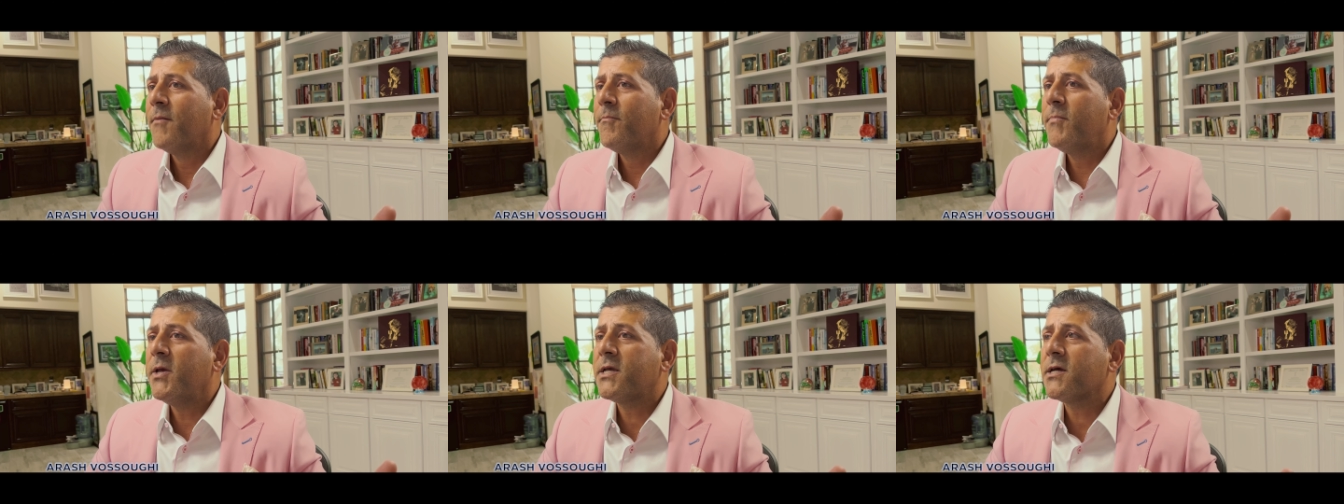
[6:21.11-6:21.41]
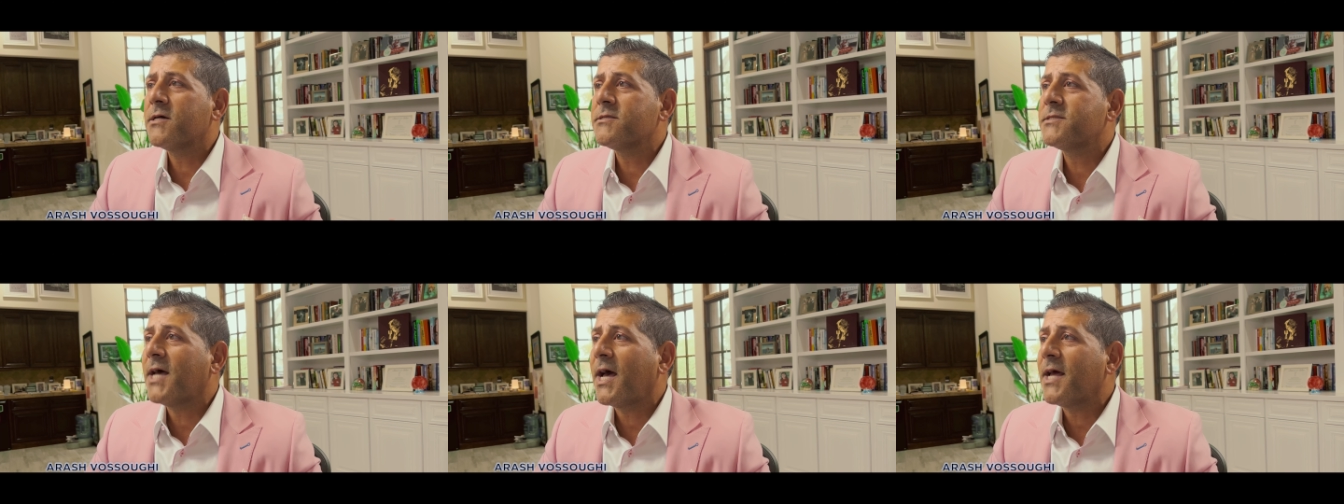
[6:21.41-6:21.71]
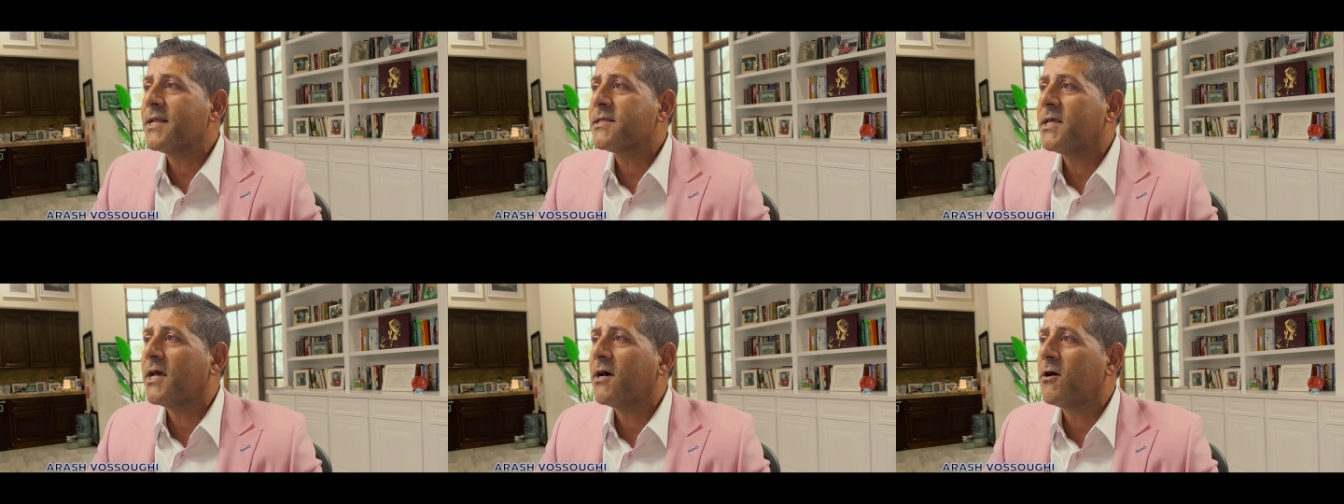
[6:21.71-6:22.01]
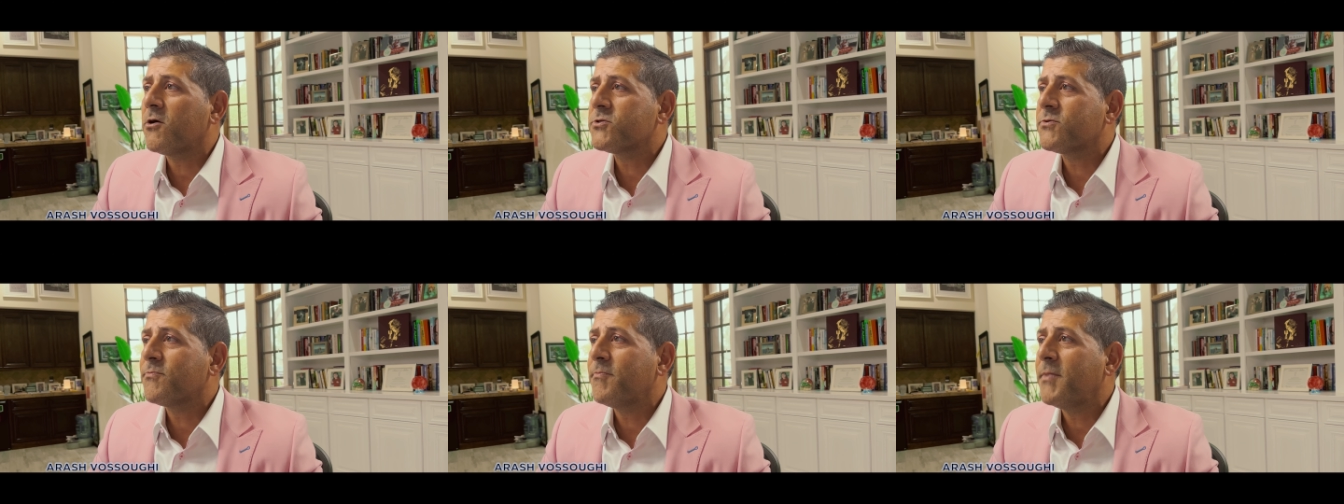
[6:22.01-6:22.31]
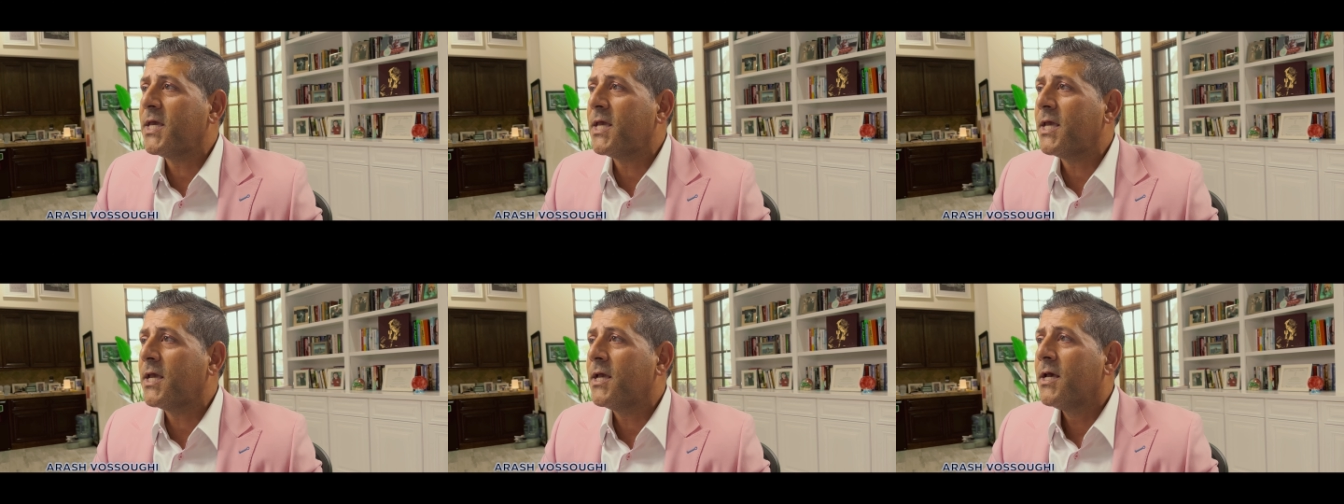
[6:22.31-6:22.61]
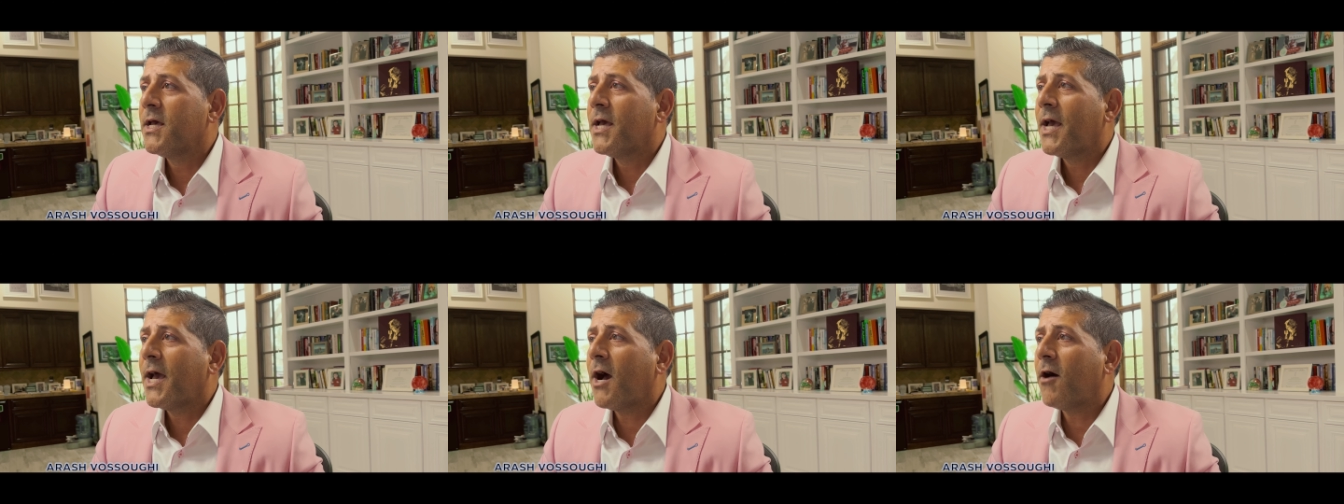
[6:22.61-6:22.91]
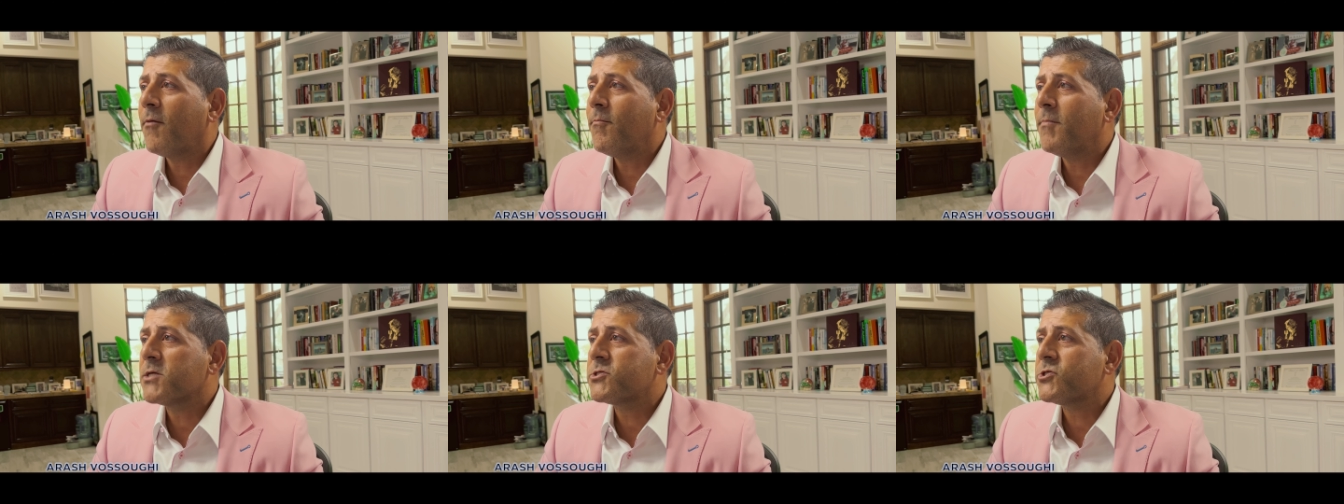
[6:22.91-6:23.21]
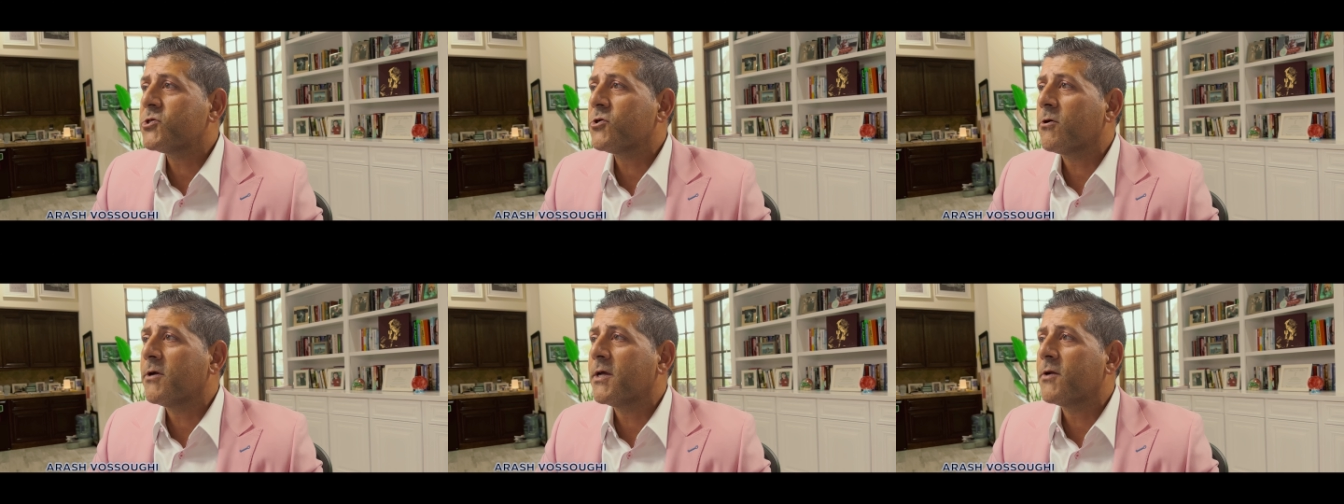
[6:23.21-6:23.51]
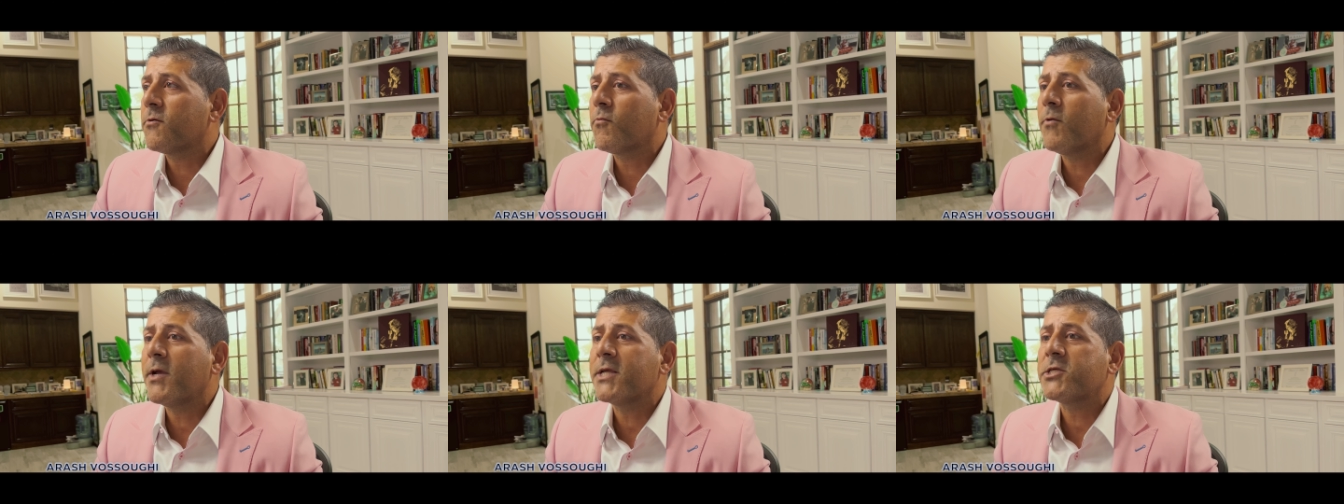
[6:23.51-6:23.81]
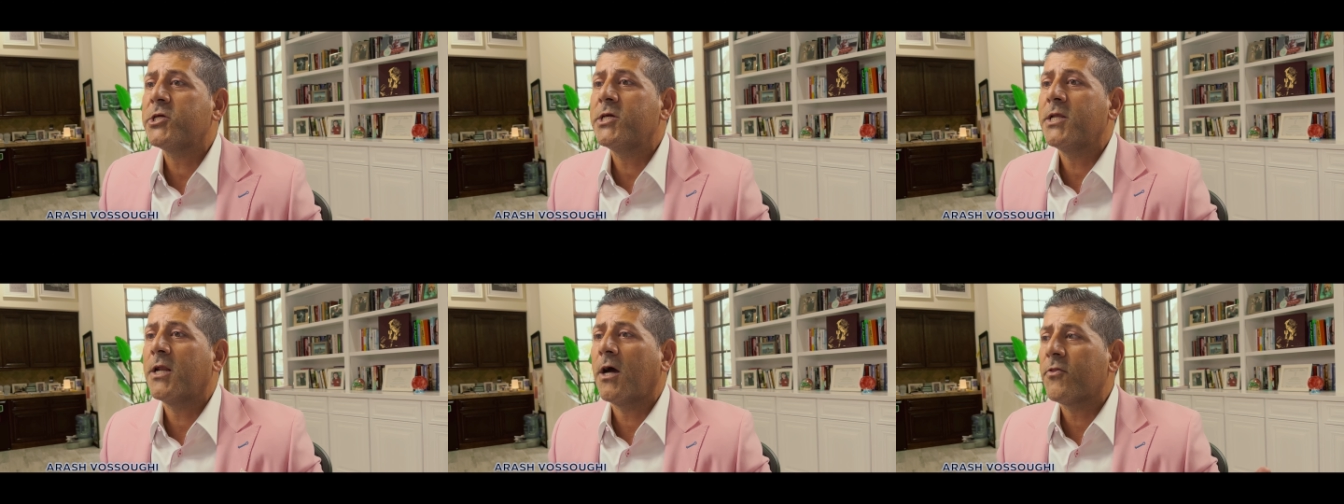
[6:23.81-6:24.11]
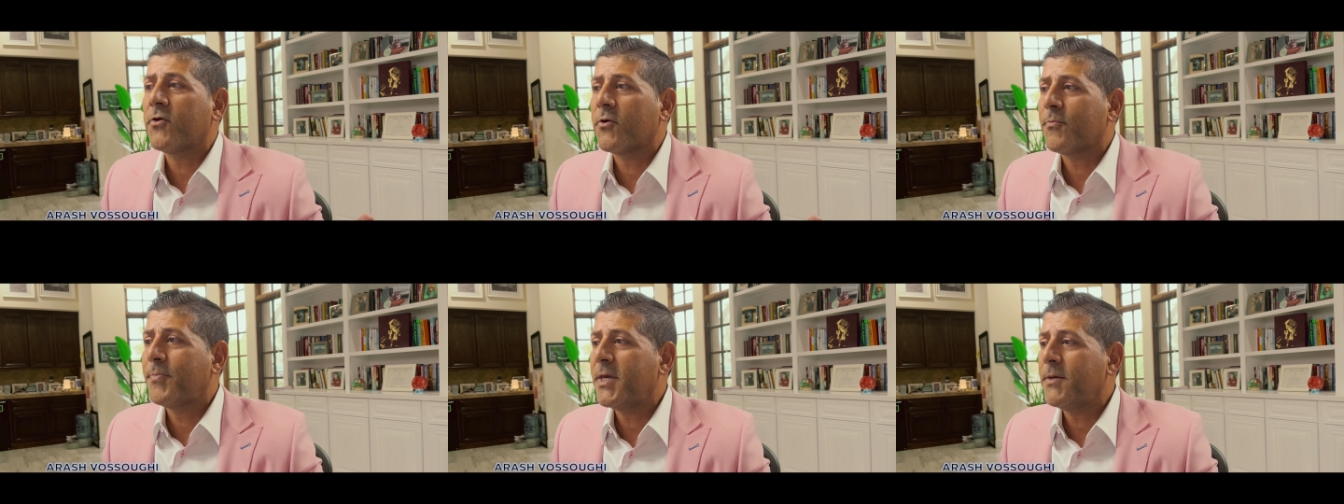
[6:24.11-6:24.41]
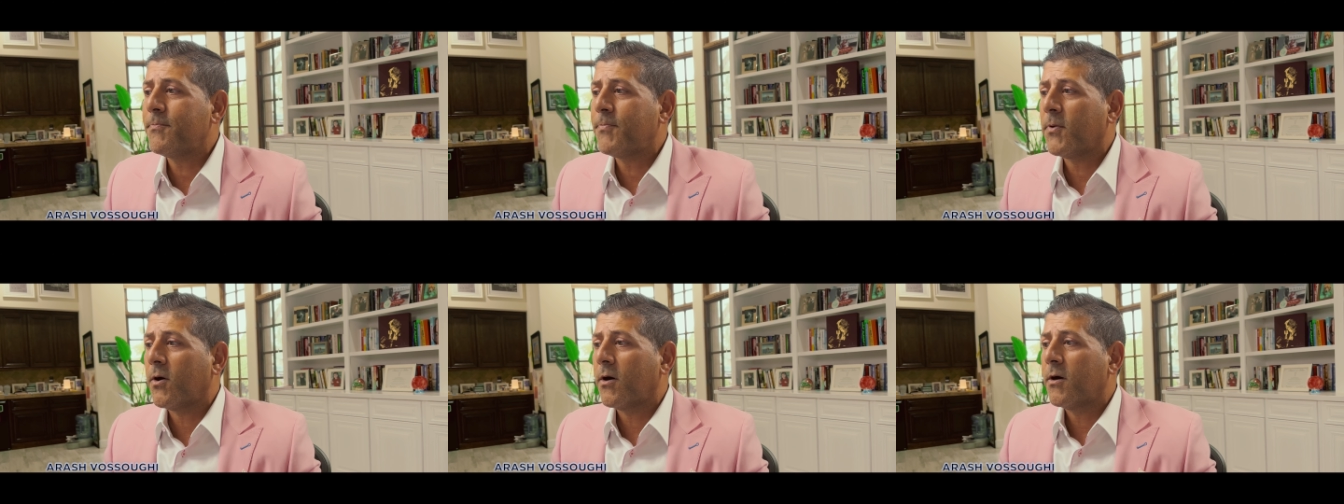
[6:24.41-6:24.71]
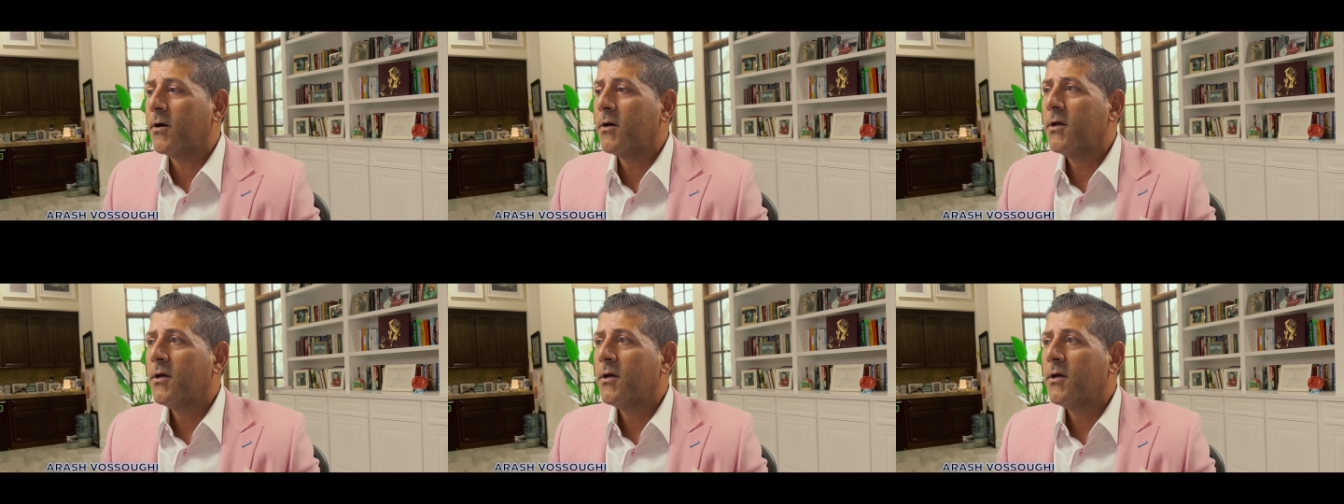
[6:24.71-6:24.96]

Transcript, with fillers: because that tells me how much you're enriching other people.